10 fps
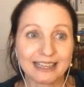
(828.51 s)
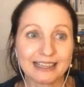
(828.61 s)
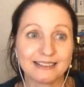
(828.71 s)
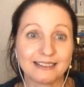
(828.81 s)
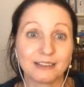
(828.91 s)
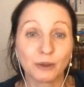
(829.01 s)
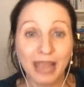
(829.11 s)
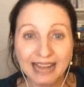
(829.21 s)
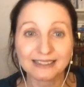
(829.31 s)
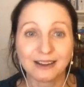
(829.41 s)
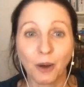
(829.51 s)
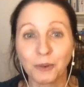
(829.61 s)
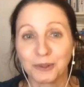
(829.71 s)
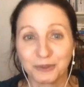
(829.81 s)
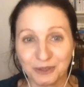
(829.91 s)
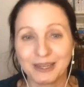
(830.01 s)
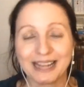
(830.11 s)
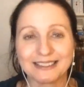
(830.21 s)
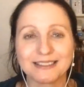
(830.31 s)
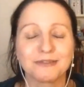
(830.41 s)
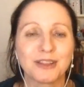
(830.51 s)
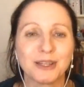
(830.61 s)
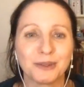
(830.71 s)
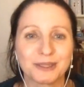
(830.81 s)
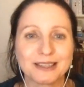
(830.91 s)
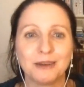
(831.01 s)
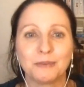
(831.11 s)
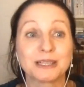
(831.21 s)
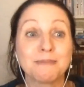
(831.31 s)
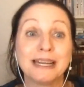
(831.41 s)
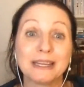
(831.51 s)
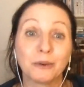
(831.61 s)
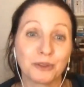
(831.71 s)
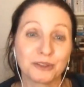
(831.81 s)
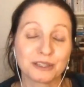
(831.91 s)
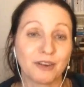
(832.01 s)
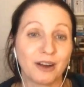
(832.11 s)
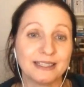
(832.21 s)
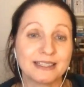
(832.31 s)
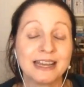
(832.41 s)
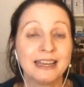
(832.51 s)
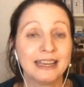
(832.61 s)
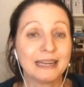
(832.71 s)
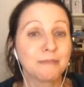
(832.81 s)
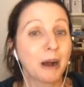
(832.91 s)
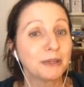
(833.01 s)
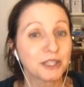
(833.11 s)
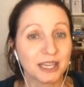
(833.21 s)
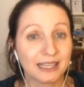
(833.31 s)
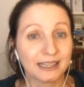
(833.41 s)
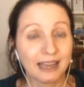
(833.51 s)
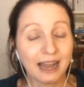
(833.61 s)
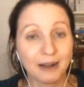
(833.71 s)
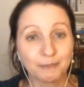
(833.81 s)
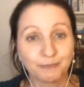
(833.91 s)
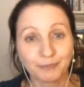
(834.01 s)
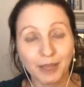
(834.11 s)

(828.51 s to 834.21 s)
is you can hold on to an editor for the long term, whereas many authors find in publishing um,